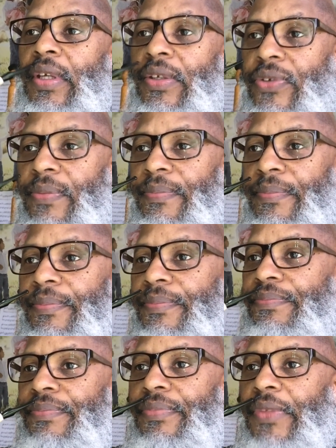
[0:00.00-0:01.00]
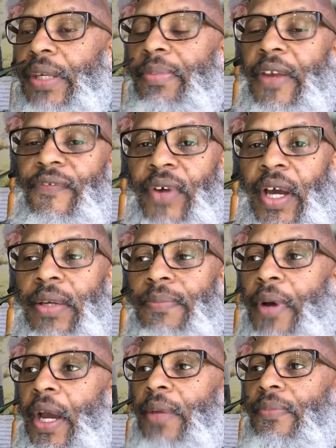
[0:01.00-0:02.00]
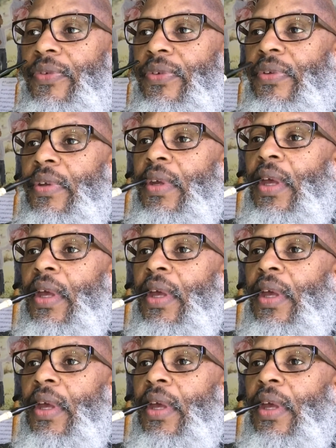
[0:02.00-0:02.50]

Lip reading: some eBay fine pipes,